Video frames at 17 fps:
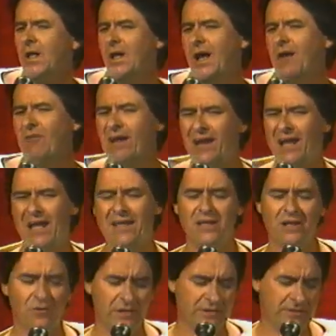I'm not, you
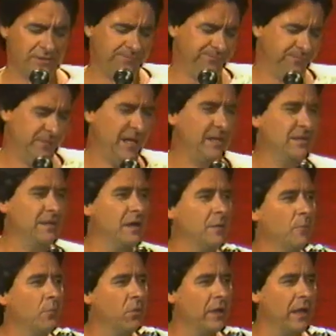know, it's, you
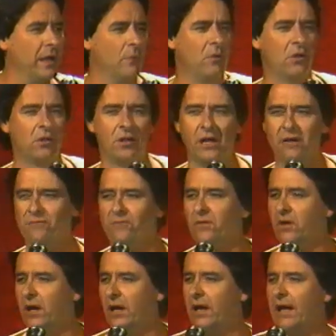complain about life a
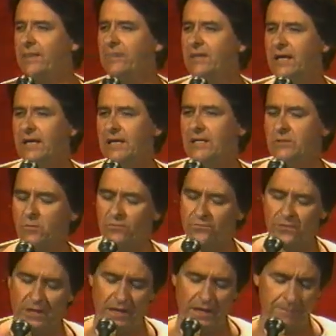lot. I think it's been
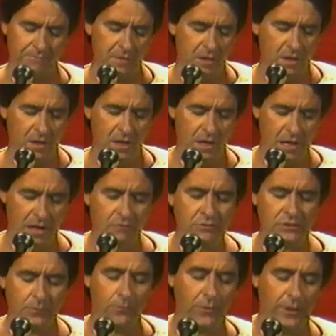funny. I, I was
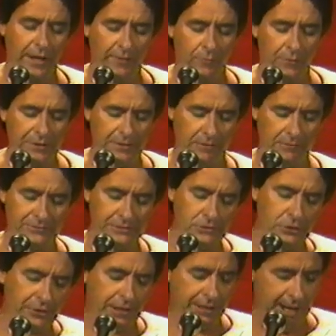complaining one time, I was
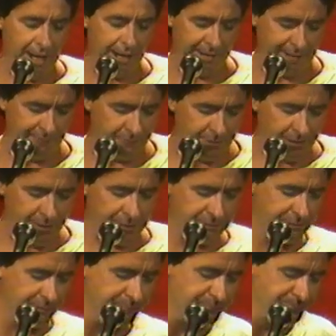looking down, I
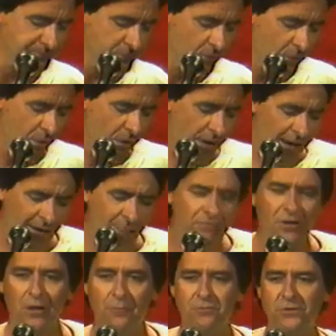realized that I
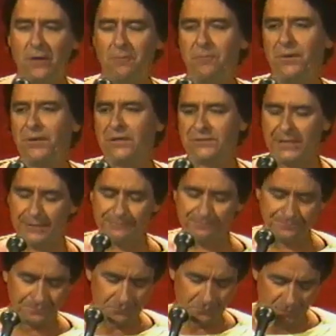felt upset because I,
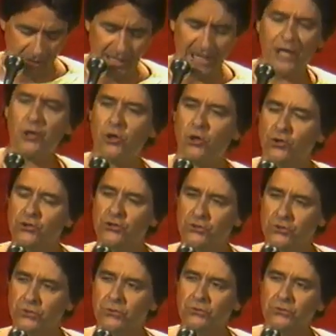I had no
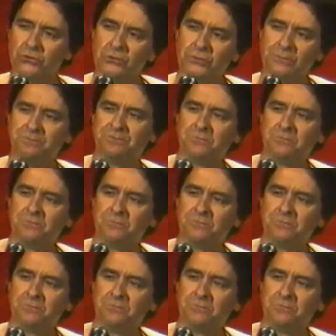shoes.